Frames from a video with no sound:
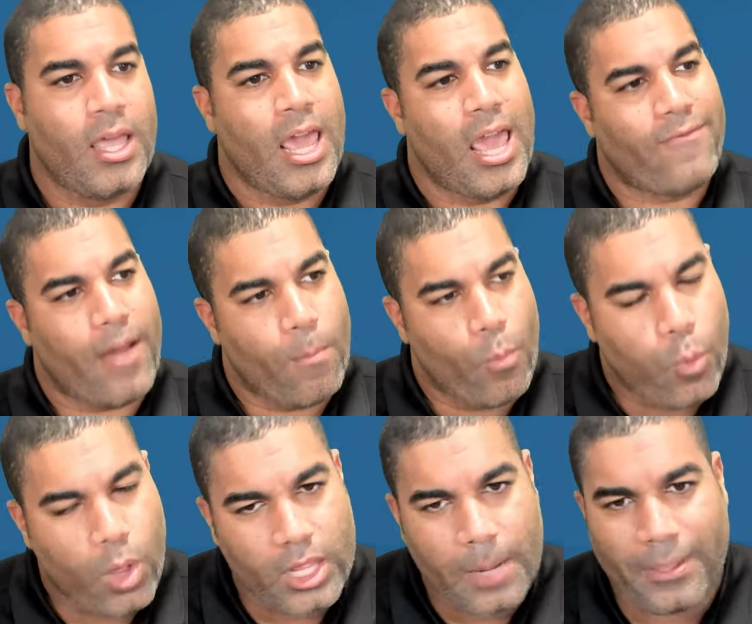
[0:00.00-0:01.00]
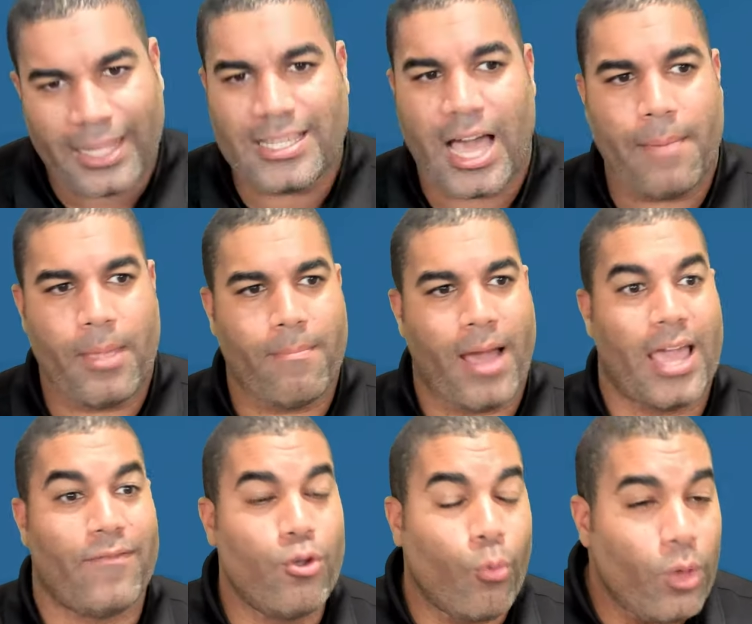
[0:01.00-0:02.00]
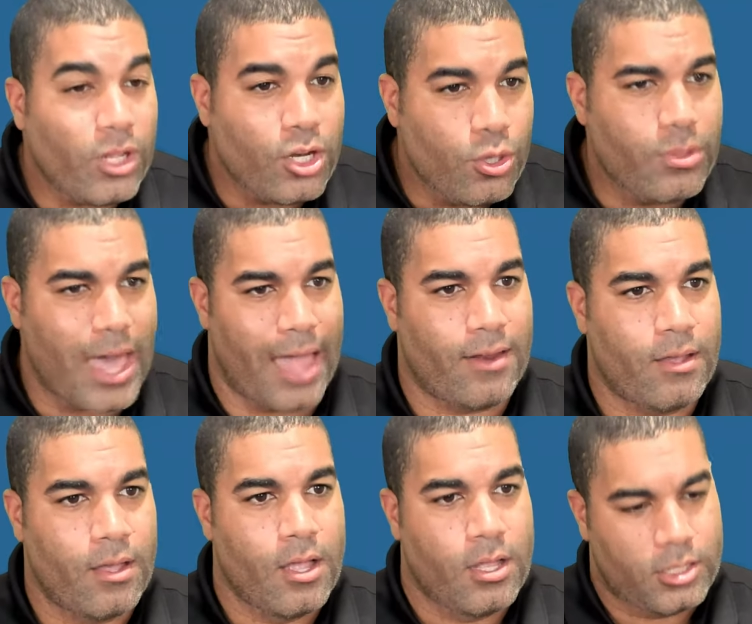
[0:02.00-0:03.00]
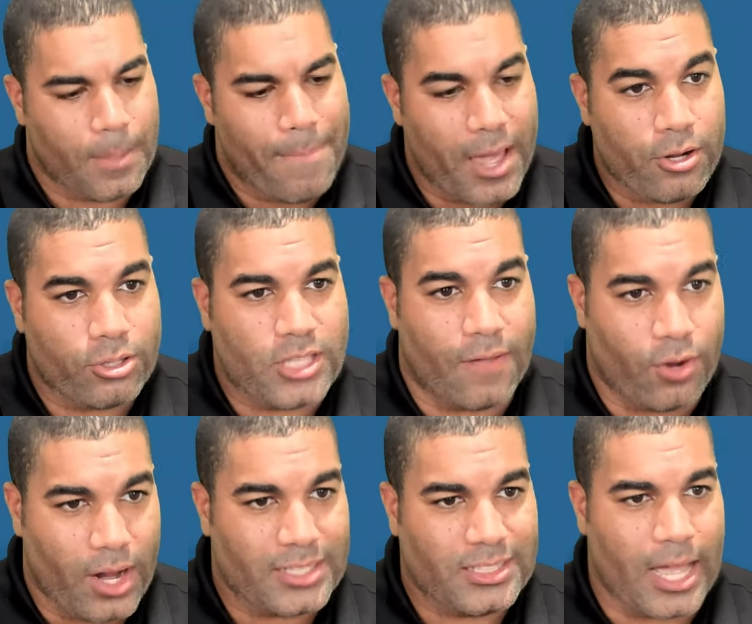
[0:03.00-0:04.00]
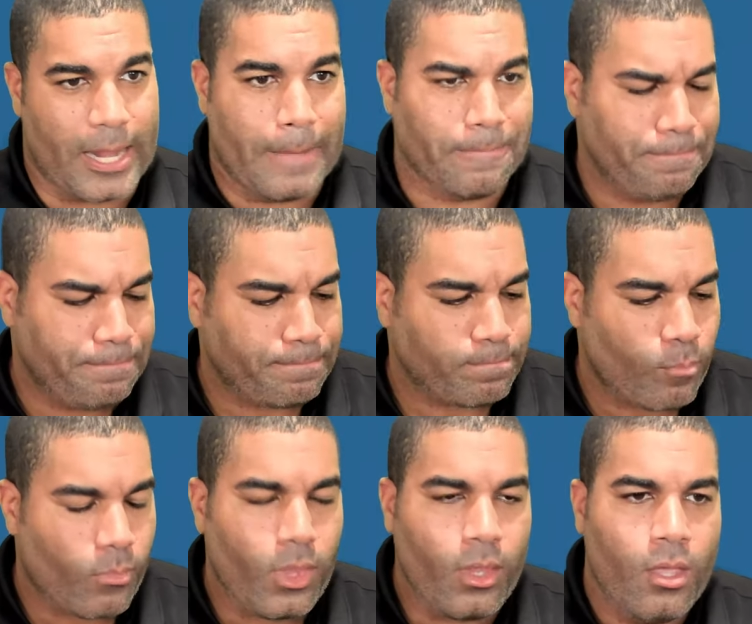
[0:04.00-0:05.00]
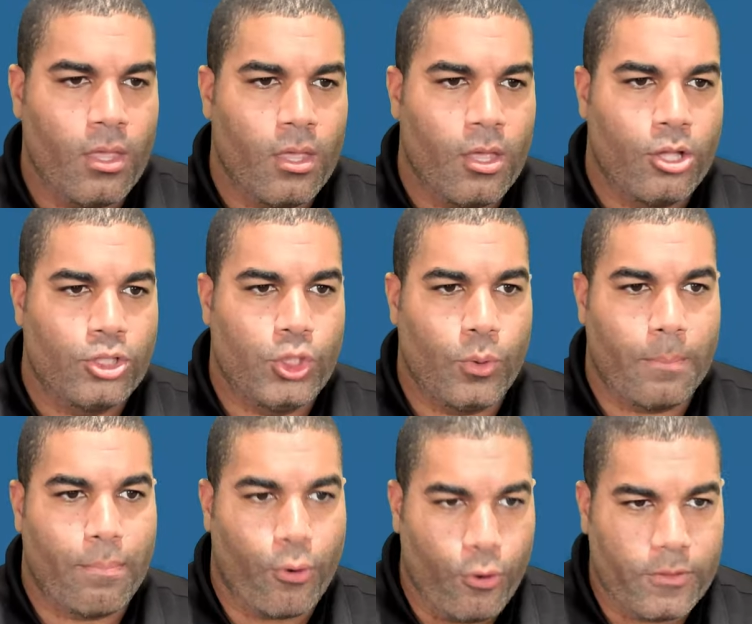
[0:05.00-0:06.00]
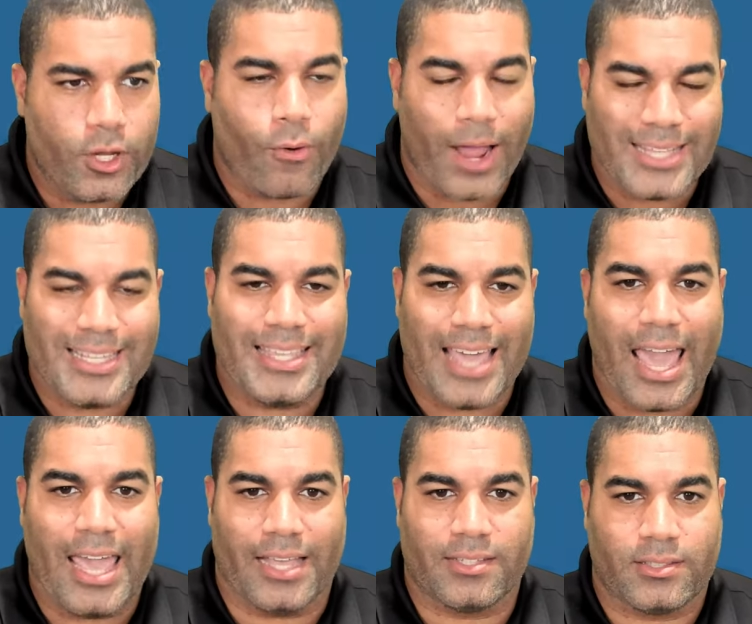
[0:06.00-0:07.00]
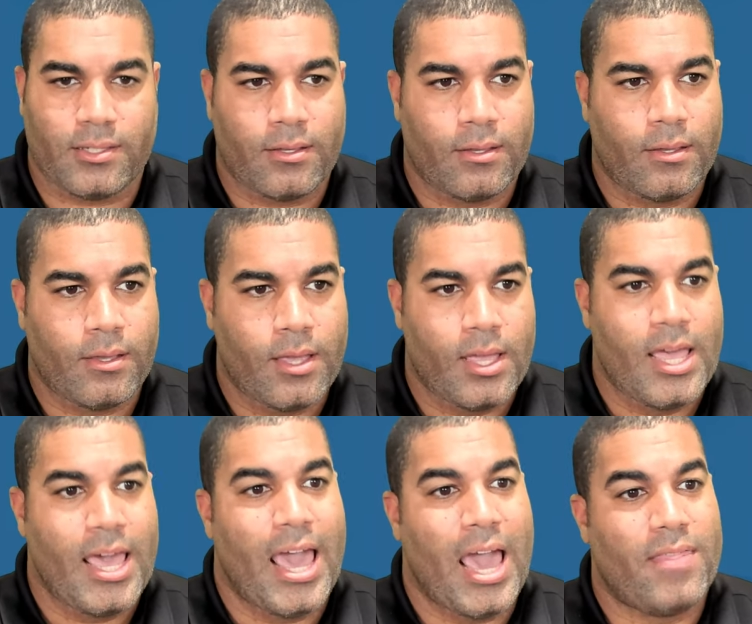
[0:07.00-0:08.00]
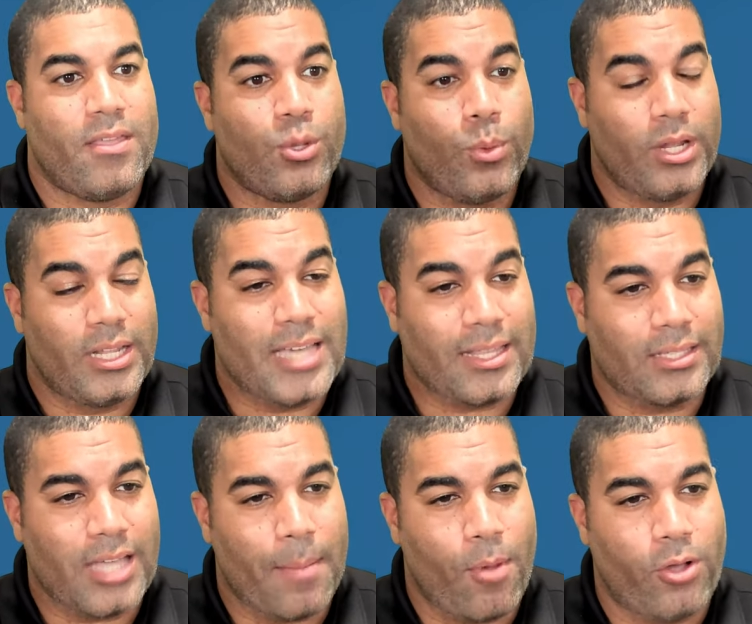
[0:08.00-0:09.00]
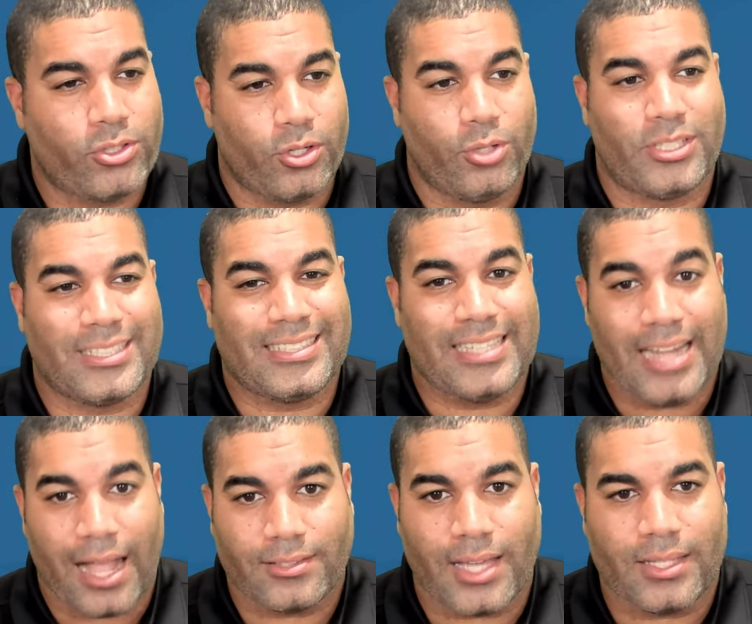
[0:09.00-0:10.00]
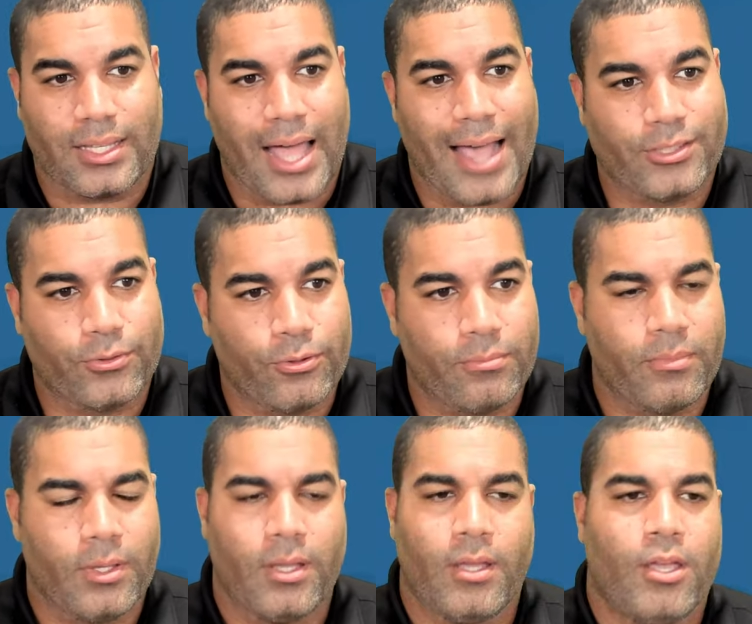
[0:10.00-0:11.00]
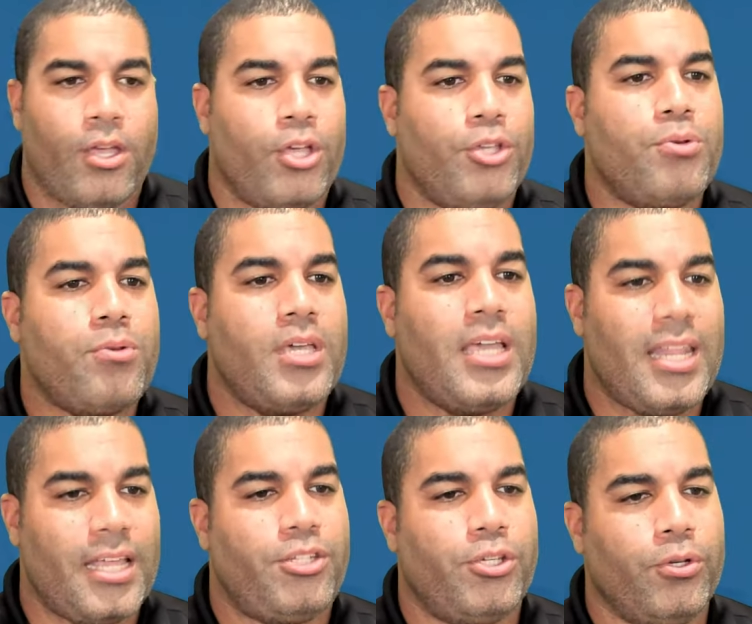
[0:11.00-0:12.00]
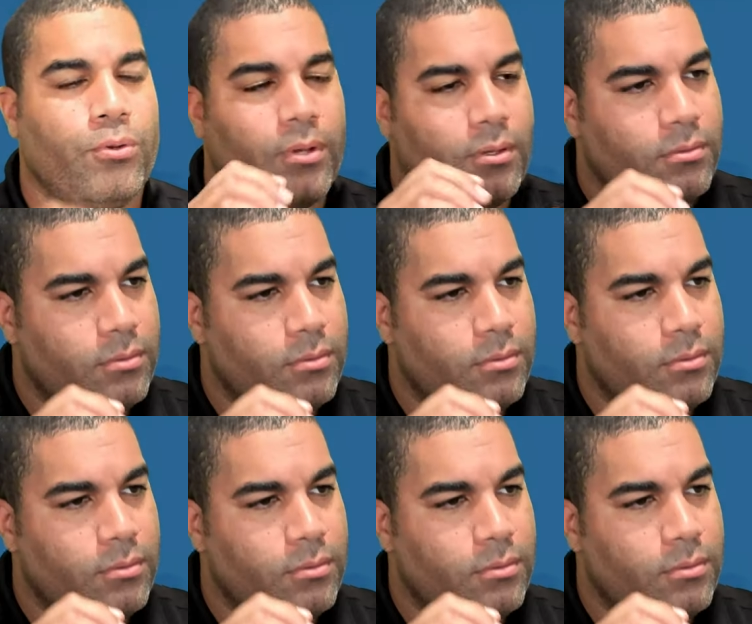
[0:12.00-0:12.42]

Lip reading: If I'm willing to put the time in, Maya, if you're willing to do that, to better yourself, learn how to study, to improve the grades, get the A's, and then you're willing to take the time also to succeed outside the classroom, you can get into